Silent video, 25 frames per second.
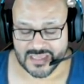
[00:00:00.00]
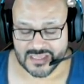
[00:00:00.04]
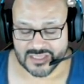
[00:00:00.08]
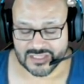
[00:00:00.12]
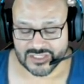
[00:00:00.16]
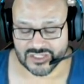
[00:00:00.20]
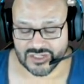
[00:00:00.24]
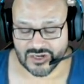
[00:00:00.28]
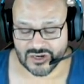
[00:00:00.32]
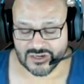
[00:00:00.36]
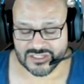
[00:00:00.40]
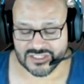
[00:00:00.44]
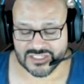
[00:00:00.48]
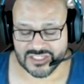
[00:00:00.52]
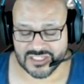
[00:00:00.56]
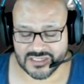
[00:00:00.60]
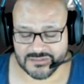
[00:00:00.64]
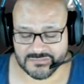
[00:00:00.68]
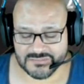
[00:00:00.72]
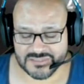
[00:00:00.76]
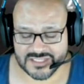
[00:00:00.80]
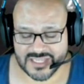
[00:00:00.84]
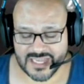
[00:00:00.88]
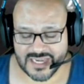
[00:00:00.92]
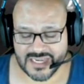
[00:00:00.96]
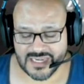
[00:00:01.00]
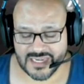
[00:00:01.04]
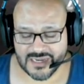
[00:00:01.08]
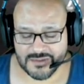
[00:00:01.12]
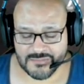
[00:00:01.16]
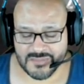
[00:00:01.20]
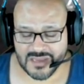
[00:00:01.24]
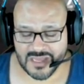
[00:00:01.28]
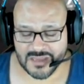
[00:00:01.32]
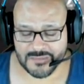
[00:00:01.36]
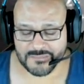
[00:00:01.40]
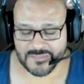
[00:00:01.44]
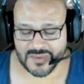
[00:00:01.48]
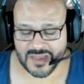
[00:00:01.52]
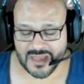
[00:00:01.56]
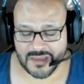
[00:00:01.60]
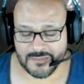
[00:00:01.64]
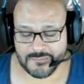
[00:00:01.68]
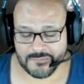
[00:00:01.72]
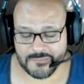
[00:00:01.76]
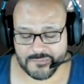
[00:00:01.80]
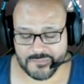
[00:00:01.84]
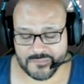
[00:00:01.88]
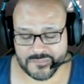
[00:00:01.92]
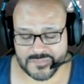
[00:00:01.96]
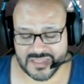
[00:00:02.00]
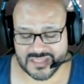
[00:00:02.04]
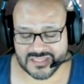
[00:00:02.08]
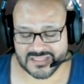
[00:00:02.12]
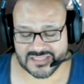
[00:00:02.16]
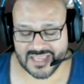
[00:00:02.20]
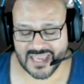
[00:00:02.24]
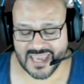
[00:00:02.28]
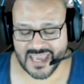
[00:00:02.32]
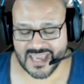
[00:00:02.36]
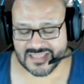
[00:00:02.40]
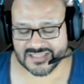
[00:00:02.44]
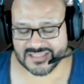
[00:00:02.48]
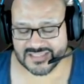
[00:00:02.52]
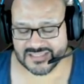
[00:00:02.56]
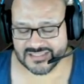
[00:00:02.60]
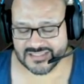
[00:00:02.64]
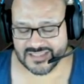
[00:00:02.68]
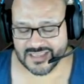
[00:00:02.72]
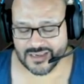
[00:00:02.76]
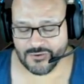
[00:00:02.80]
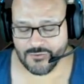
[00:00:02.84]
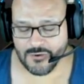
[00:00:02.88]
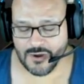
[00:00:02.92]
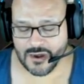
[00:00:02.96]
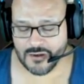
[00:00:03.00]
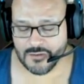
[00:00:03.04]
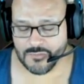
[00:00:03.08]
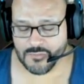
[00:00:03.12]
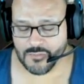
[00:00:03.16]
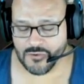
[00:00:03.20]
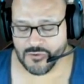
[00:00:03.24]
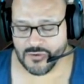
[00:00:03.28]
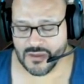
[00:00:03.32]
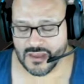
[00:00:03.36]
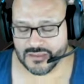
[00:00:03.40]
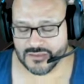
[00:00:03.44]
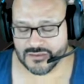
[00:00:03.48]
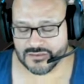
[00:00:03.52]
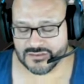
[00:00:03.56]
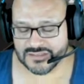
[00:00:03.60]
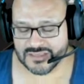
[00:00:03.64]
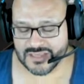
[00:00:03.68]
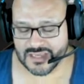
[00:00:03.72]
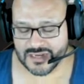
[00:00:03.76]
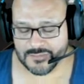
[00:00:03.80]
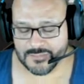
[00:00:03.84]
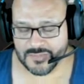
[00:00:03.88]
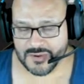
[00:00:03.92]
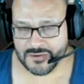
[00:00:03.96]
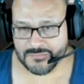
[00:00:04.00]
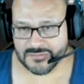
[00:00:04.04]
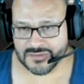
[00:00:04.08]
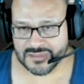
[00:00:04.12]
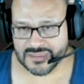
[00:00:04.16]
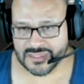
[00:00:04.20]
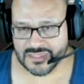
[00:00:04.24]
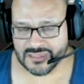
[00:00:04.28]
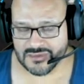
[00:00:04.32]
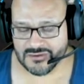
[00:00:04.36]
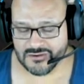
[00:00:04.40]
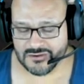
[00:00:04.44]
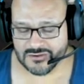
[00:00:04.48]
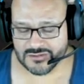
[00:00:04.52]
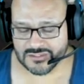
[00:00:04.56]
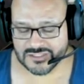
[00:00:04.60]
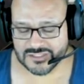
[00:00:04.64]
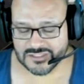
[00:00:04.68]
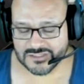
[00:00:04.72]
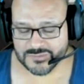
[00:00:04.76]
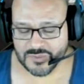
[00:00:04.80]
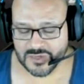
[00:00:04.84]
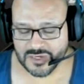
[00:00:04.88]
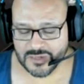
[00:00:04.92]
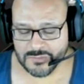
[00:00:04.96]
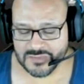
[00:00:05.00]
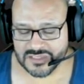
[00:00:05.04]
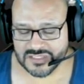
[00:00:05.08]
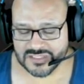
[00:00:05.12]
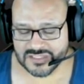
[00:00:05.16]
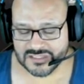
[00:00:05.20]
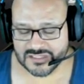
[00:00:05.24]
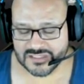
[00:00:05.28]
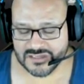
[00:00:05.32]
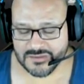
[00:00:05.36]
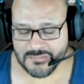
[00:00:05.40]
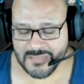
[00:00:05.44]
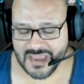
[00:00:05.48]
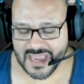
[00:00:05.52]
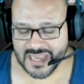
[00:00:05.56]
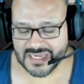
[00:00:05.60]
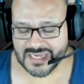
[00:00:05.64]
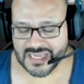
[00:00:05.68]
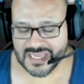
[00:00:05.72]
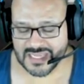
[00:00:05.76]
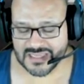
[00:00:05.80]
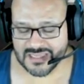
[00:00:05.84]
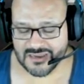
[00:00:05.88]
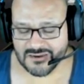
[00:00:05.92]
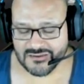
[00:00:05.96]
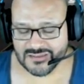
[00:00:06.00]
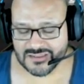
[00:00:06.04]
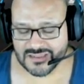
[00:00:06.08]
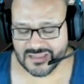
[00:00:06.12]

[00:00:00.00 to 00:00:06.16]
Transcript: Charging them, setting them up. Um, This case is incredible how you set up everything, you know, just pretty much there's a magnet in there.